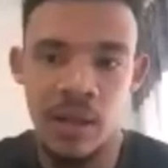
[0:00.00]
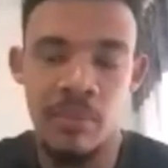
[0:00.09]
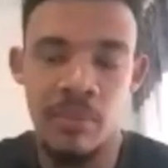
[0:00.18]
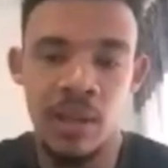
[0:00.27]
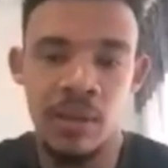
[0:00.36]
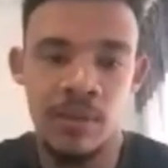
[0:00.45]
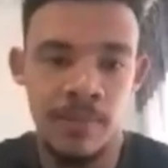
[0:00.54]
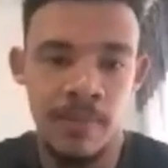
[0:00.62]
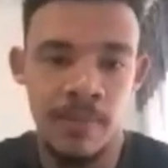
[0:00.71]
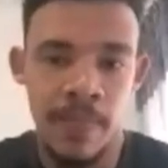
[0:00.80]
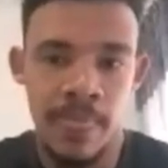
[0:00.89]
I mean,
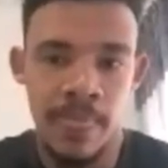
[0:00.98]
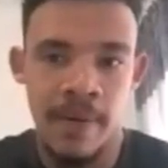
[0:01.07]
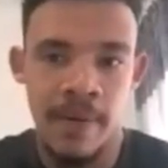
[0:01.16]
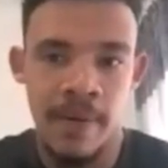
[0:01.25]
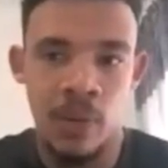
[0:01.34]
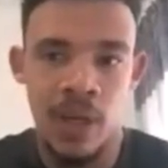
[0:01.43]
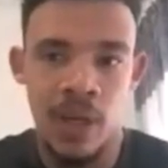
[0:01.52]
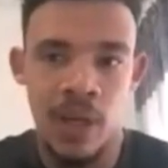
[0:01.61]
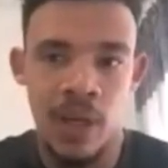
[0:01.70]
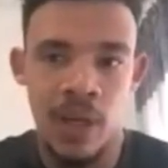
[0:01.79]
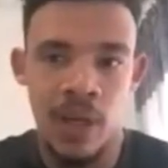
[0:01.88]

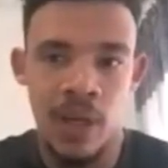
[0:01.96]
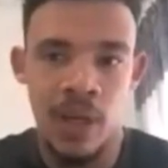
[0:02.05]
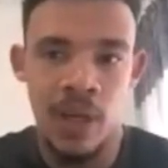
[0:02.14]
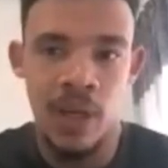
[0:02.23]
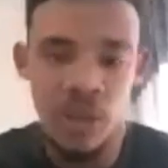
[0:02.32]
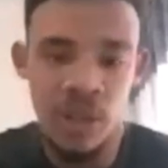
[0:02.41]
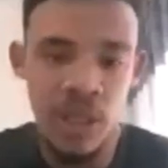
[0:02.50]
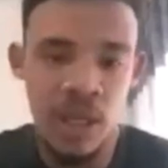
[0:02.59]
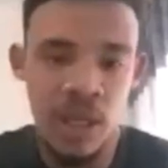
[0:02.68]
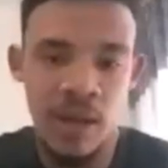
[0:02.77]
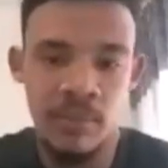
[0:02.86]
when my opportunity
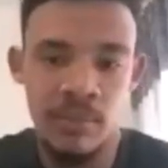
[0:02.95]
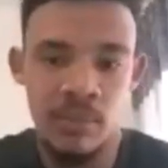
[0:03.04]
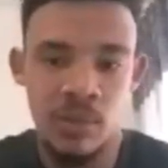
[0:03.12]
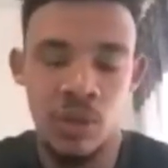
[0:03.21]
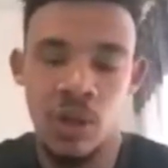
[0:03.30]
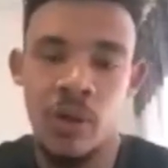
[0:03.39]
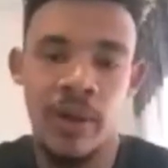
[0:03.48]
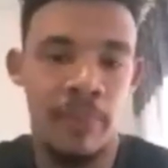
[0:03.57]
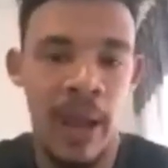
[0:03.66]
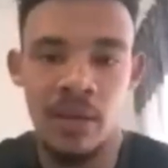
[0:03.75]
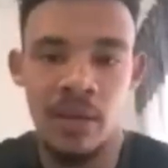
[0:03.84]
came, you know, he
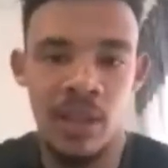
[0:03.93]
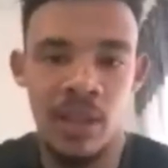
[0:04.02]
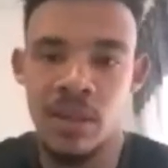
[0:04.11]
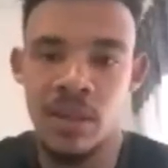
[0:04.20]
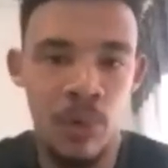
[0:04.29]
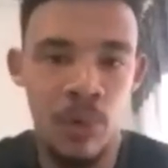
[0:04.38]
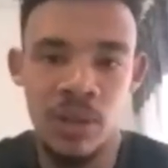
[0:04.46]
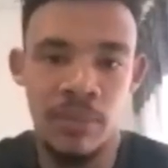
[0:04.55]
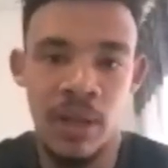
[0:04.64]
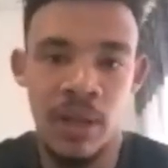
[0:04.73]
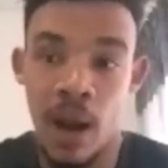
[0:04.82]
backed me, he
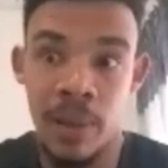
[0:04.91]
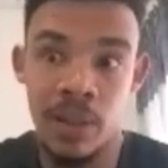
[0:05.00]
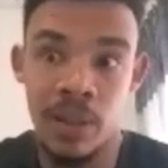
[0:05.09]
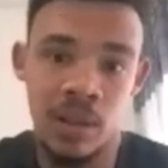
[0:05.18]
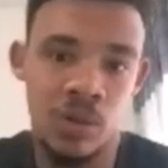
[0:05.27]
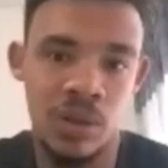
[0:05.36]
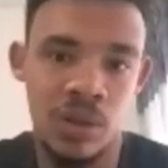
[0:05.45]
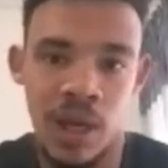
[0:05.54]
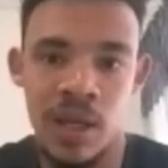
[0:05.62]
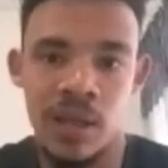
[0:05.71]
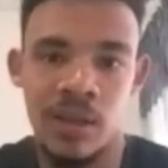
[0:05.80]
supported me up until
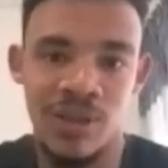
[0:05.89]
today.